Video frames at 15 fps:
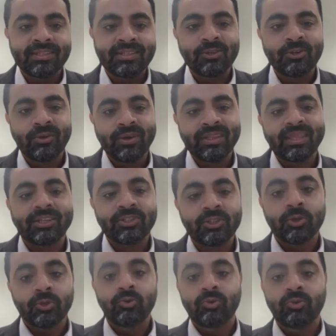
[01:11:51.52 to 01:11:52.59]
you know, and that
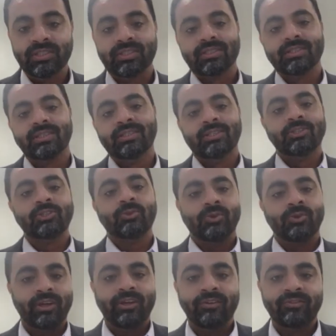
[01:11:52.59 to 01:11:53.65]
too is a
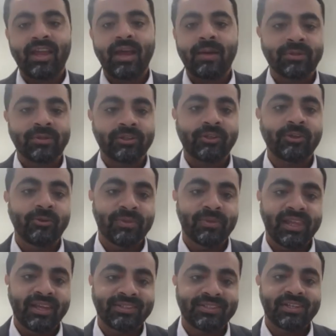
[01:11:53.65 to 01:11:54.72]
story of capital
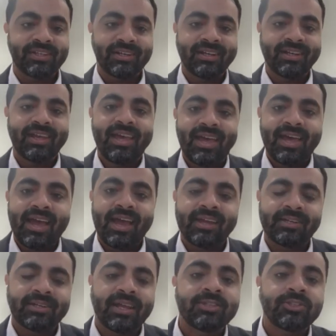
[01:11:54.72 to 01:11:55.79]
accumulation.
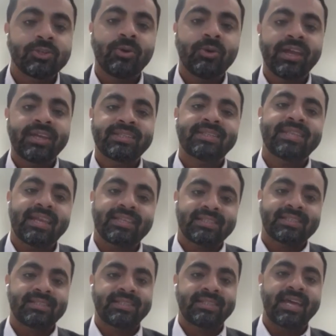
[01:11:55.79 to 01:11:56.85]
And so I guess
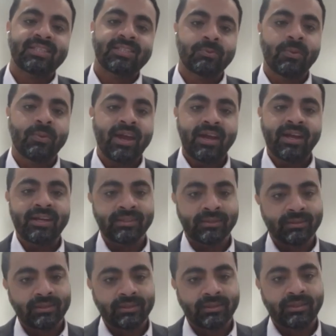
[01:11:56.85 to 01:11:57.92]
that's where
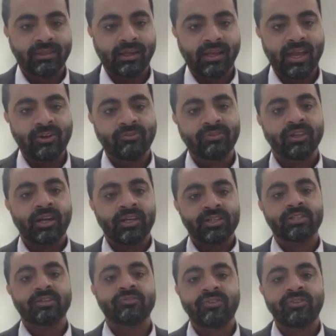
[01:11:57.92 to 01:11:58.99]
the kind of
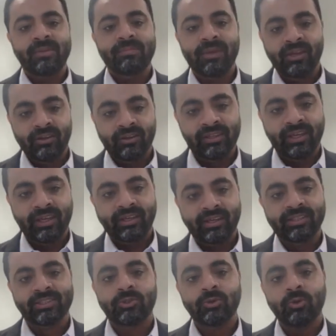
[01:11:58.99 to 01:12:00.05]
larger framing, like,
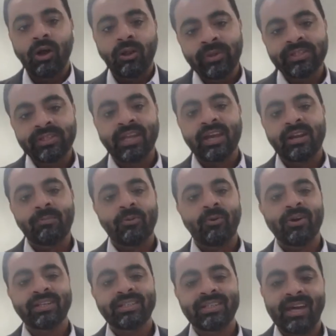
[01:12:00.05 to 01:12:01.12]
is to always kind of point